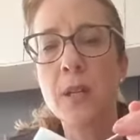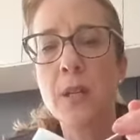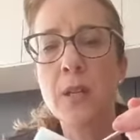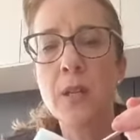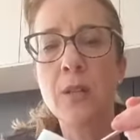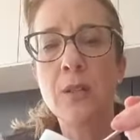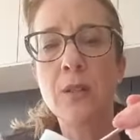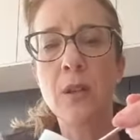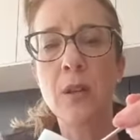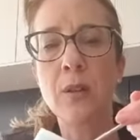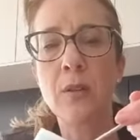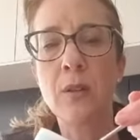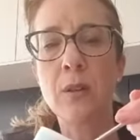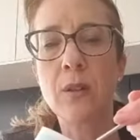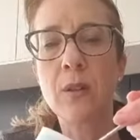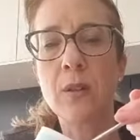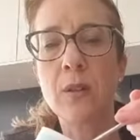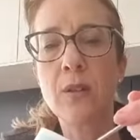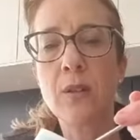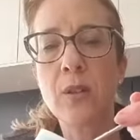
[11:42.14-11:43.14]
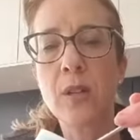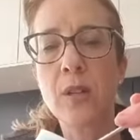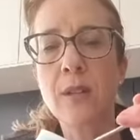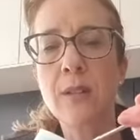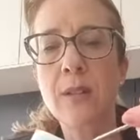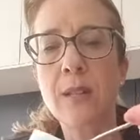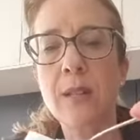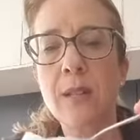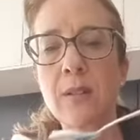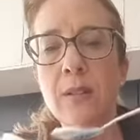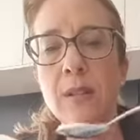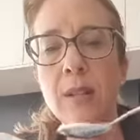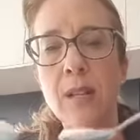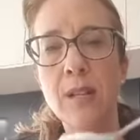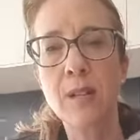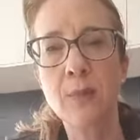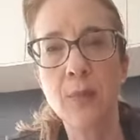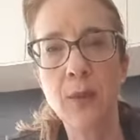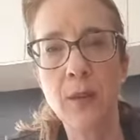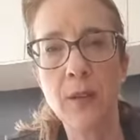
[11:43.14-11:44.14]
So just a little
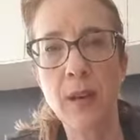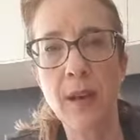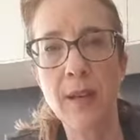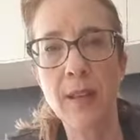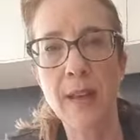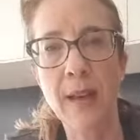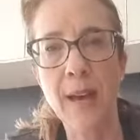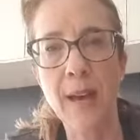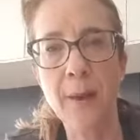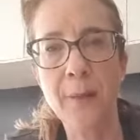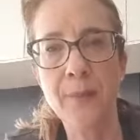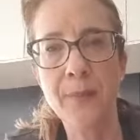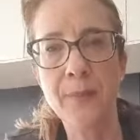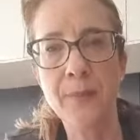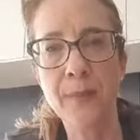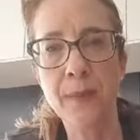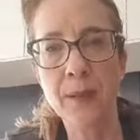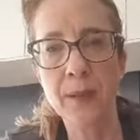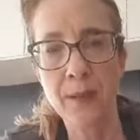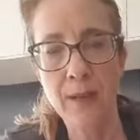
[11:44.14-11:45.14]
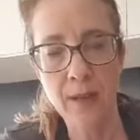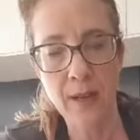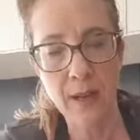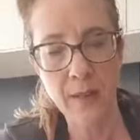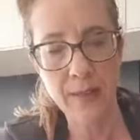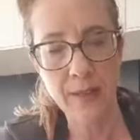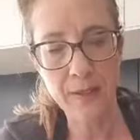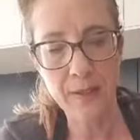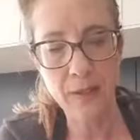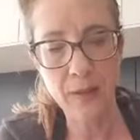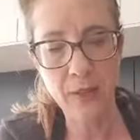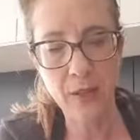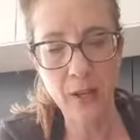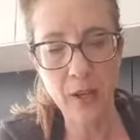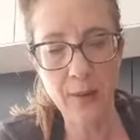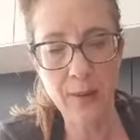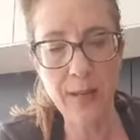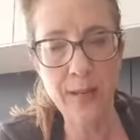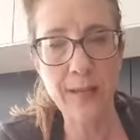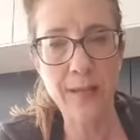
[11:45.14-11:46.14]
teaspoon like that, and that's going to
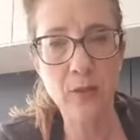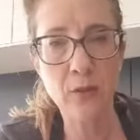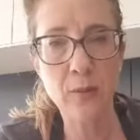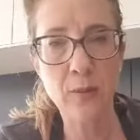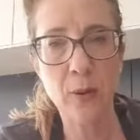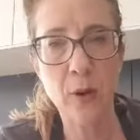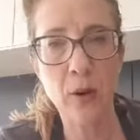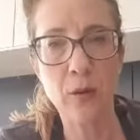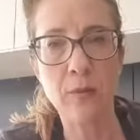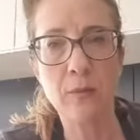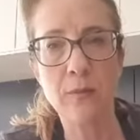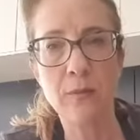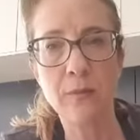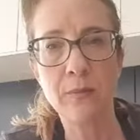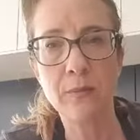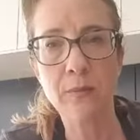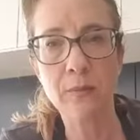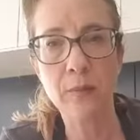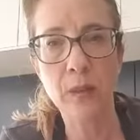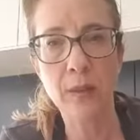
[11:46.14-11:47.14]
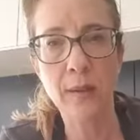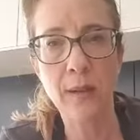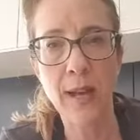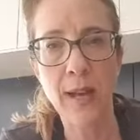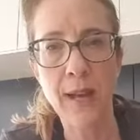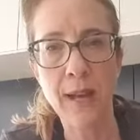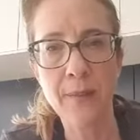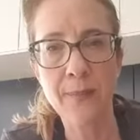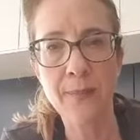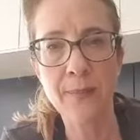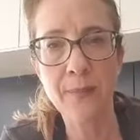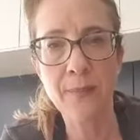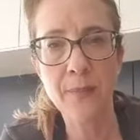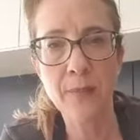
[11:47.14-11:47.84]
go in a little bowl, okay?